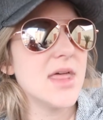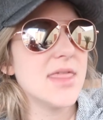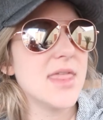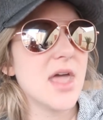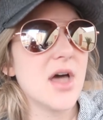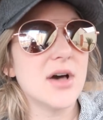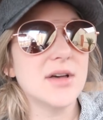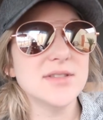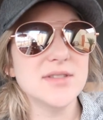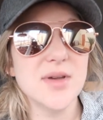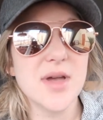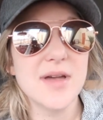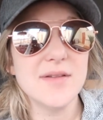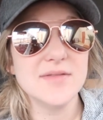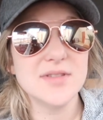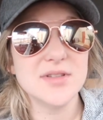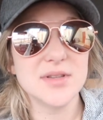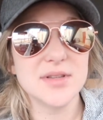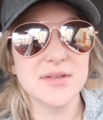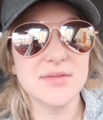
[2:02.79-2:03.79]
They also have
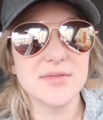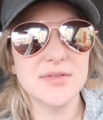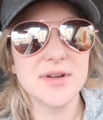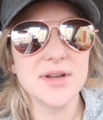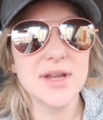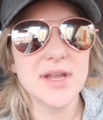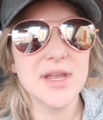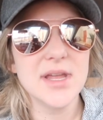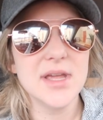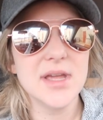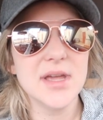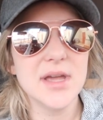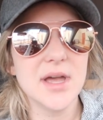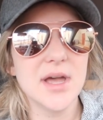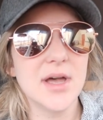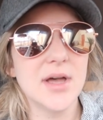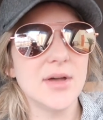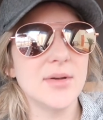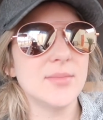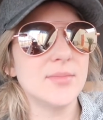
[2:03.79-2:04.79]
delivery,
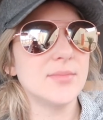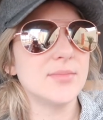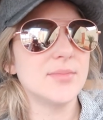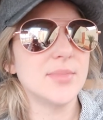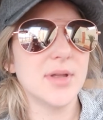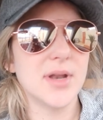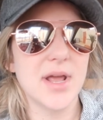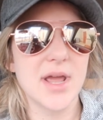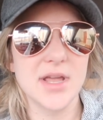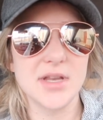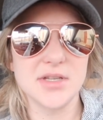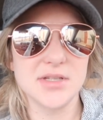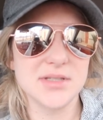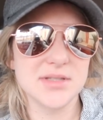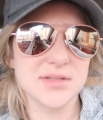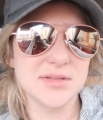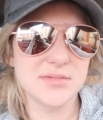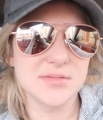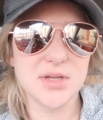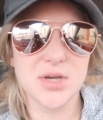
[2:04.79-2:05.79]
um, but I
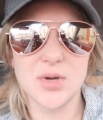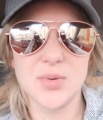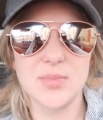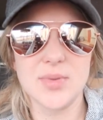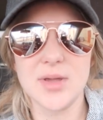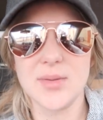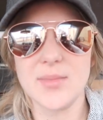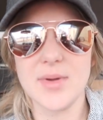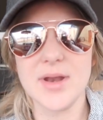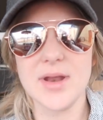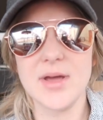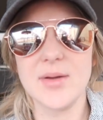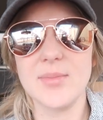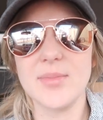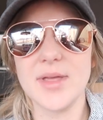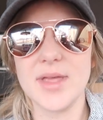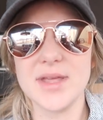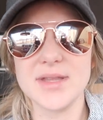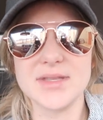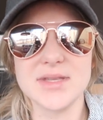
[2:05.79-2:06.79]
just go and pick mine up.
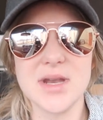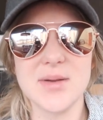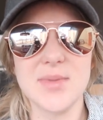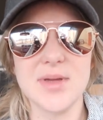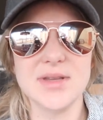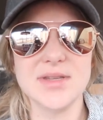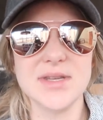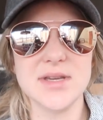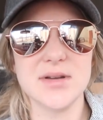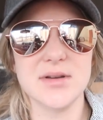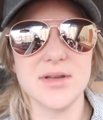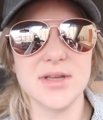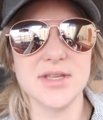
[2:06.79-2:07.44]
Like, it's not a big deal.